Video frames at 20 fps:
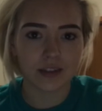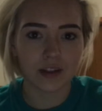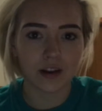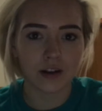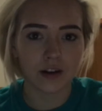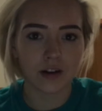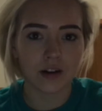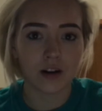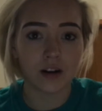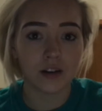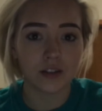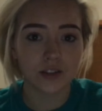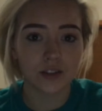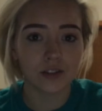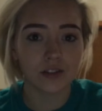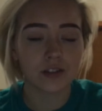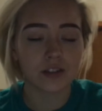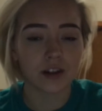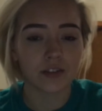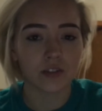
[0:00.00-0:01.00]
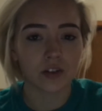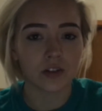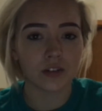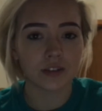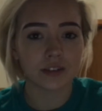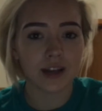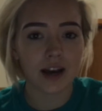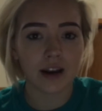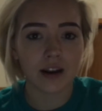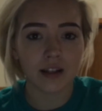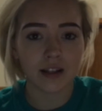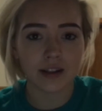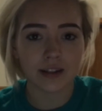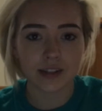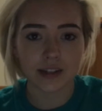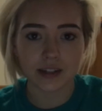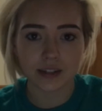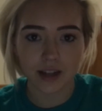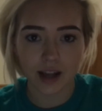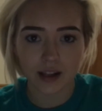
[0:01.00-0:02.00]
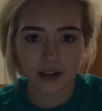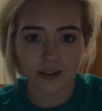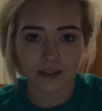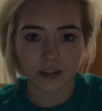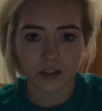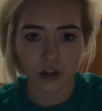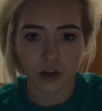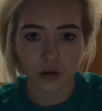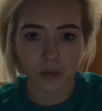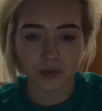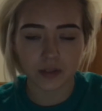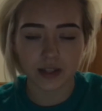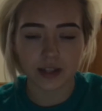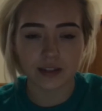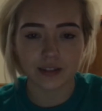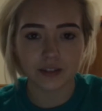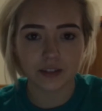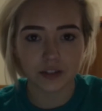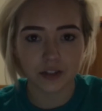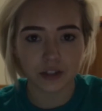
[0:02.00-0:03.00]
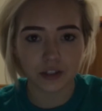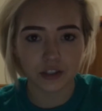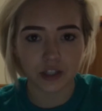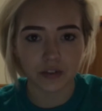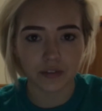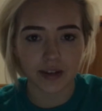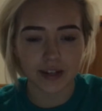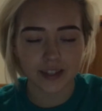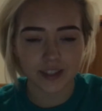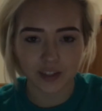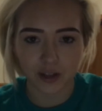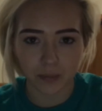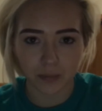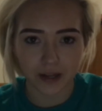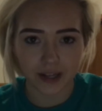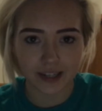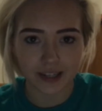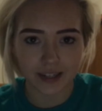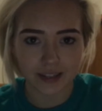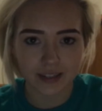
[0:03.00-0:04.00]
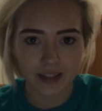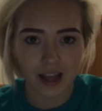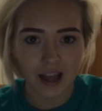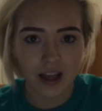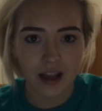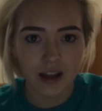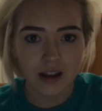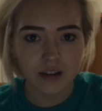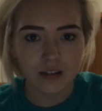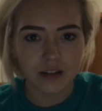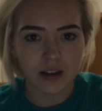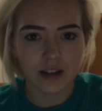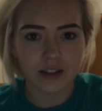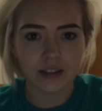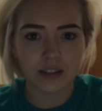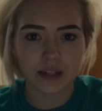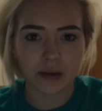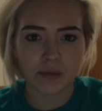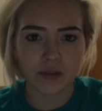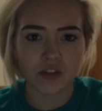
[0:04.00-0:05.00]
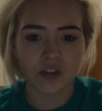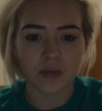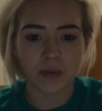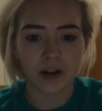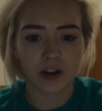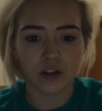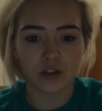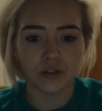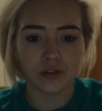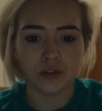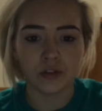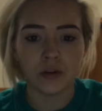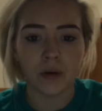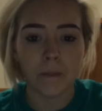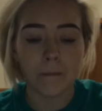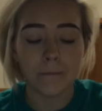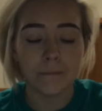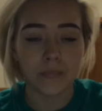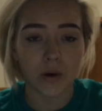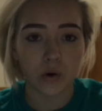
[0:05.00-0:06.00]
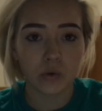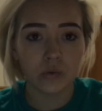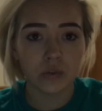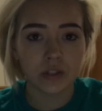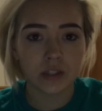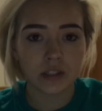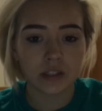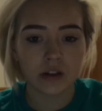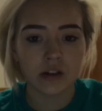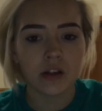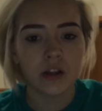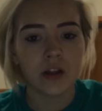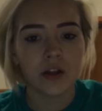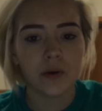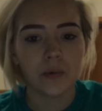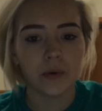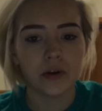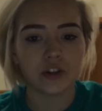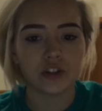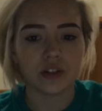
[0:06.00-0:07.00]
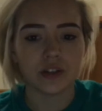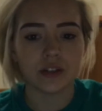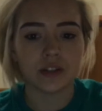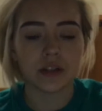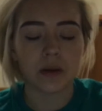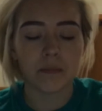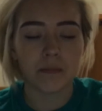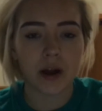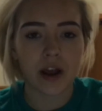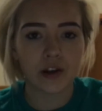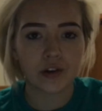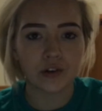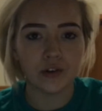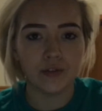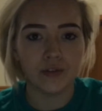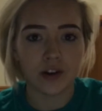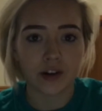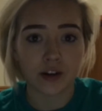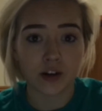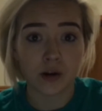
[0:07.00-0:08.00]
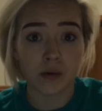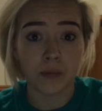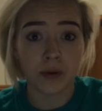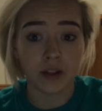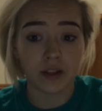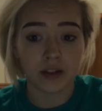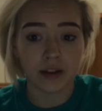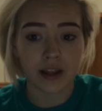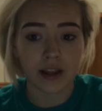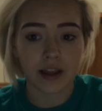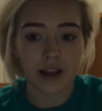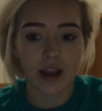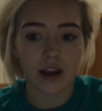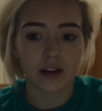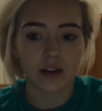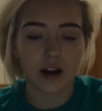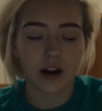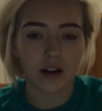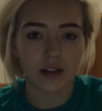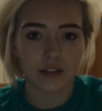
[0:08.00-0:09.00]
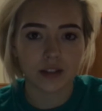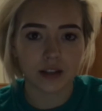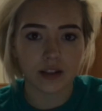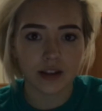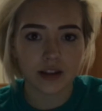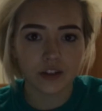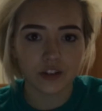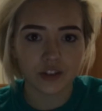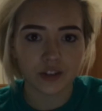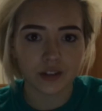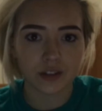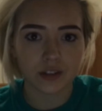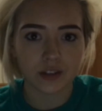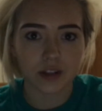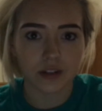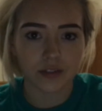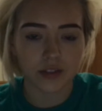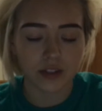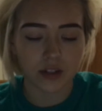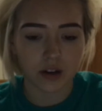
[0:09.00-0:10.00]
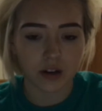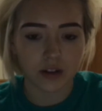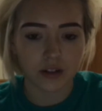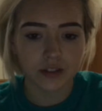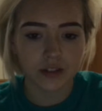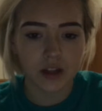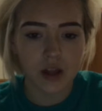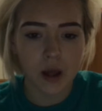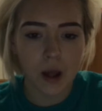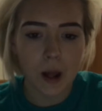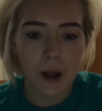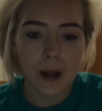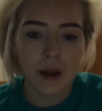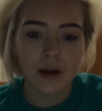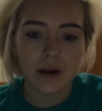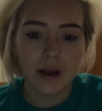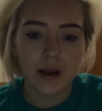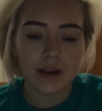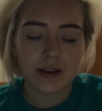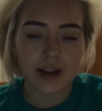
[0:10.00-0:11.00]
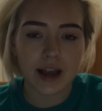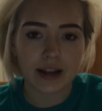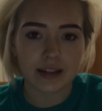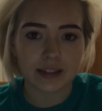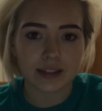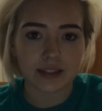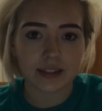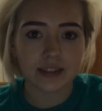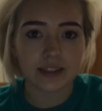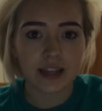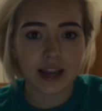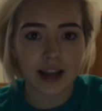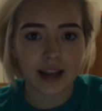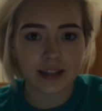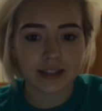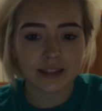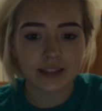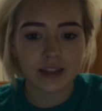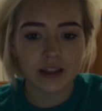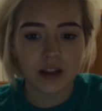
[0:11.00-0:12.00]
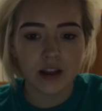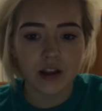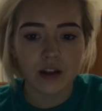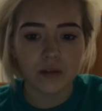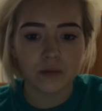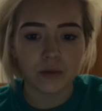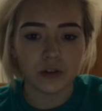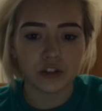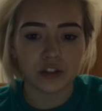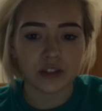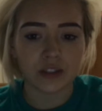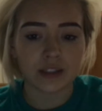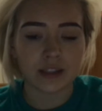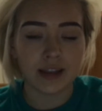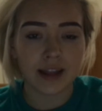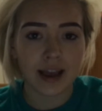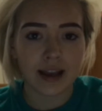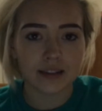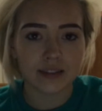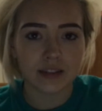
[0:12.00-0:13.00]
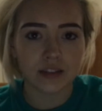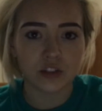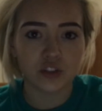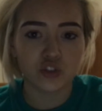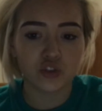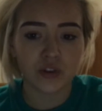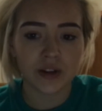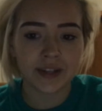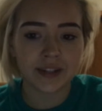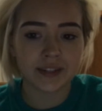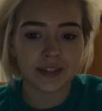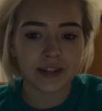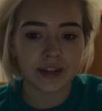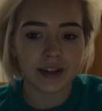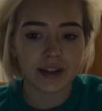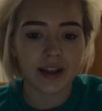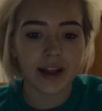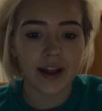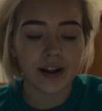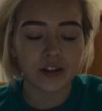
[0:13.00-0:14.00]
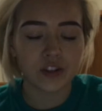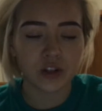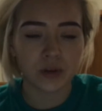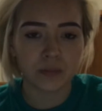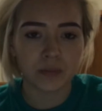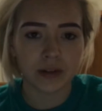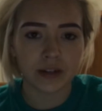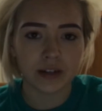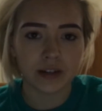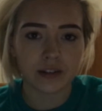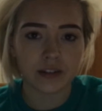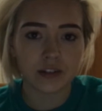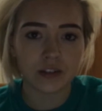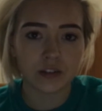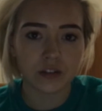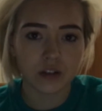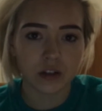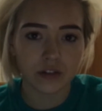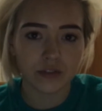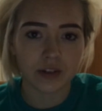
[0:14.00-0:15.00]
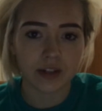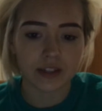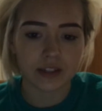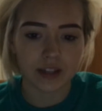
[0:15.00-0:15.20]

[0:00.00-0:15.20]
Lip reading: there are also several satellites and telescopes in search of exoplanets, and some of them include MOST, which is the microvariability and oscillations of stars, NASA's TESS, which is NASA's Transiting Exoplanets Survey